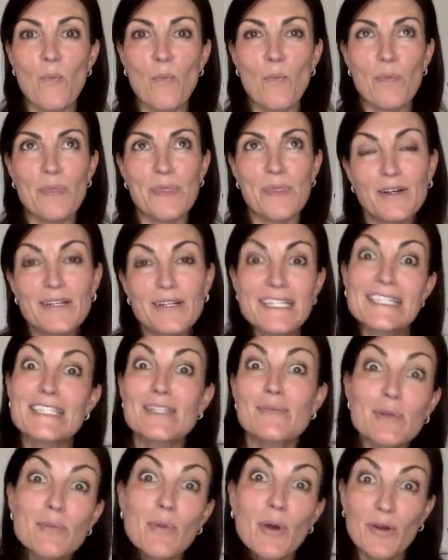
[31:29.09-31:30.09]
there needs to
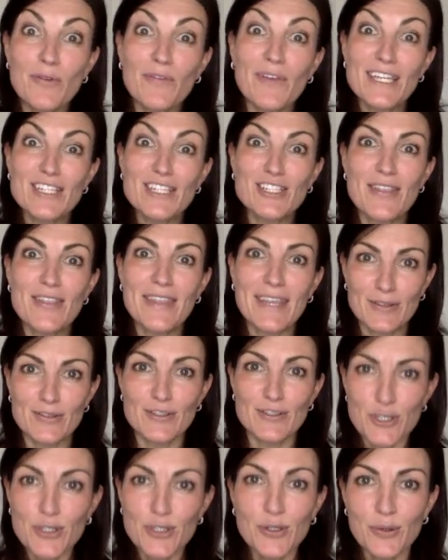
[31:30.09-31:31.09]
be motivation there
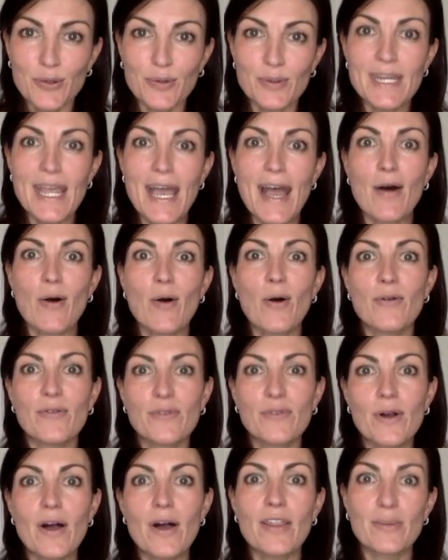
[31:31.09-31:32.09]
too. Now,
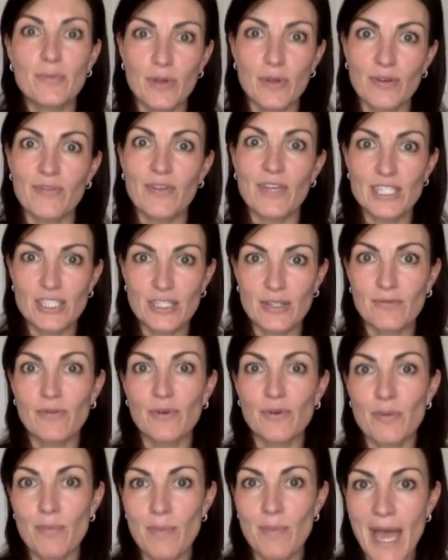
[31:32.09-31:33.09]
overall, the motivation
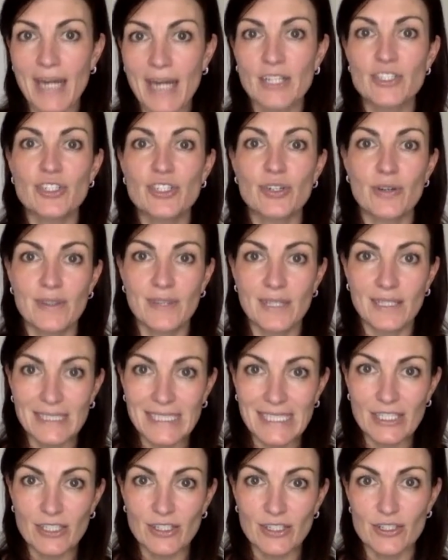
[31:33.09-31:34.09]
for the manager and the
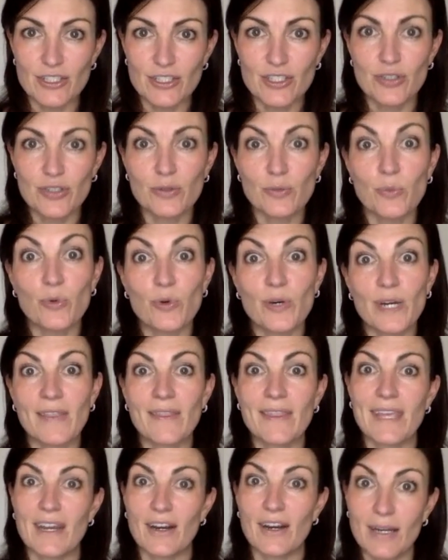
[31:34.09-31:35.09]
leader to bring
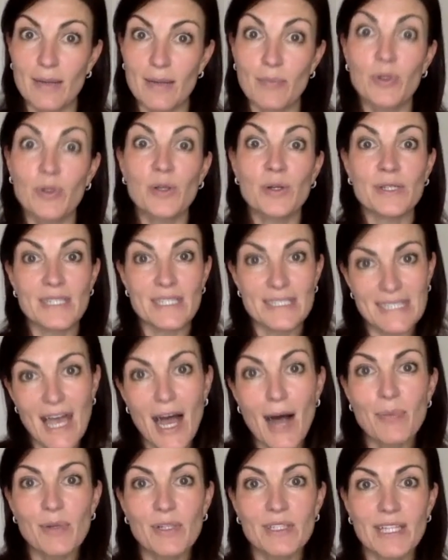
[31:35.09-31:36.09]
their employees
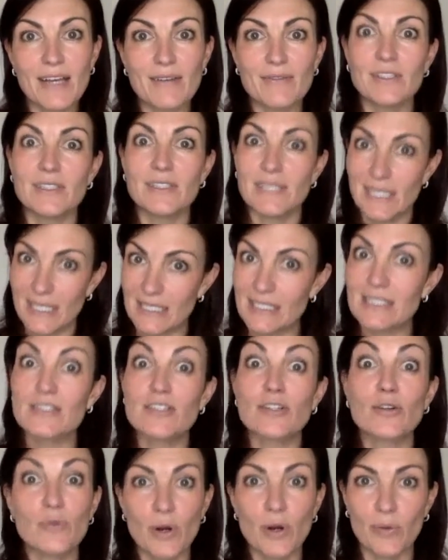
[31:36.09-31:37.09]
up a level is
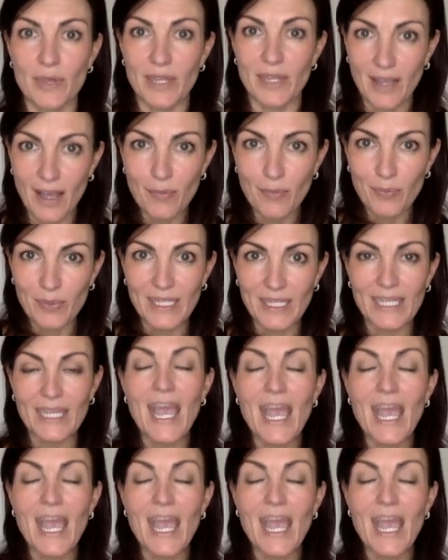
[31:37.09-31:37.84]
to grow the company.